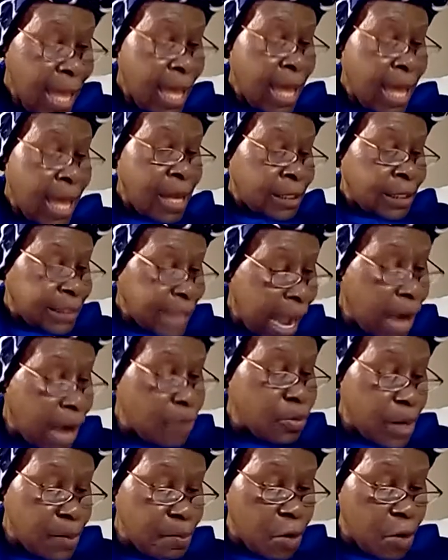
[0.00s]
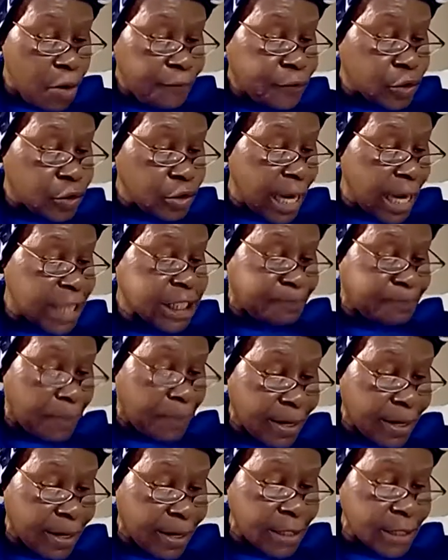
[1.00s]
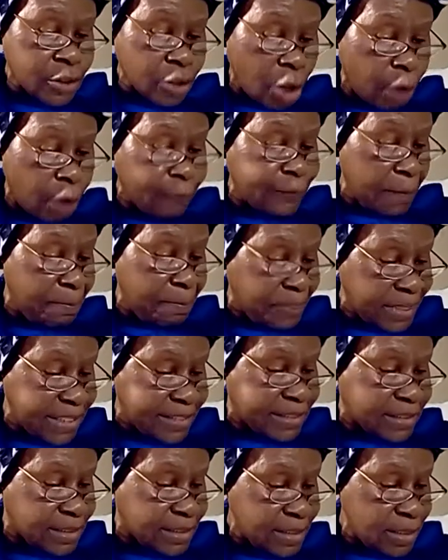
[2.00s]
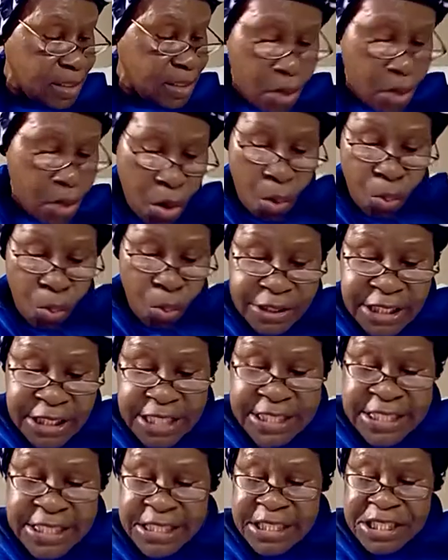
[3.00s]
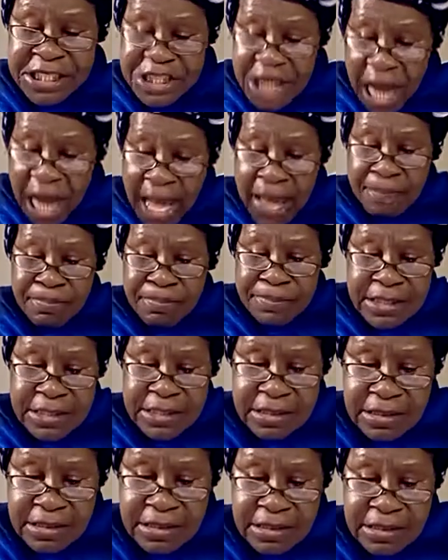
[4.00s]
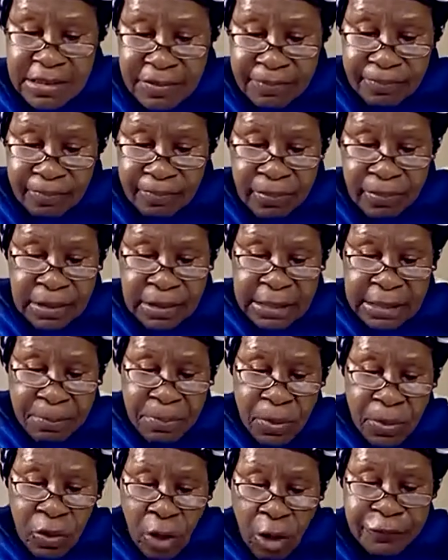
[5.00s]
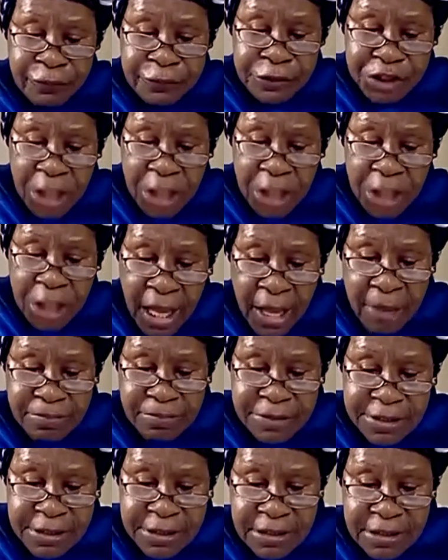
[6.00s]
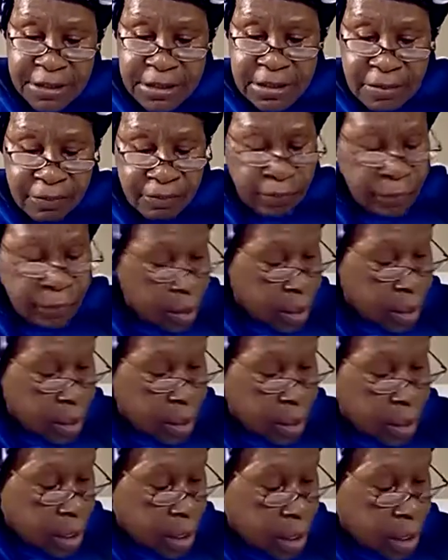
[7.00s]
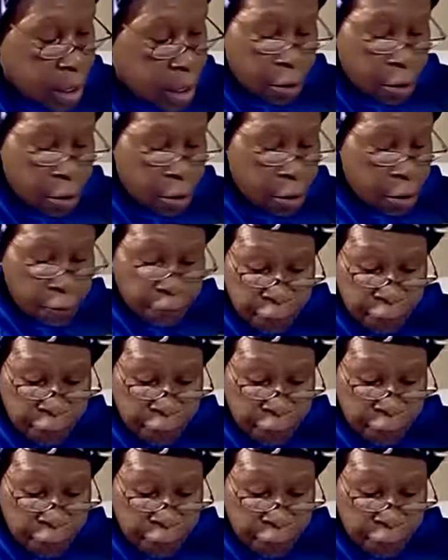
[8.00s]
Now we move to the spirit of the beast, which is James, the book of James 4,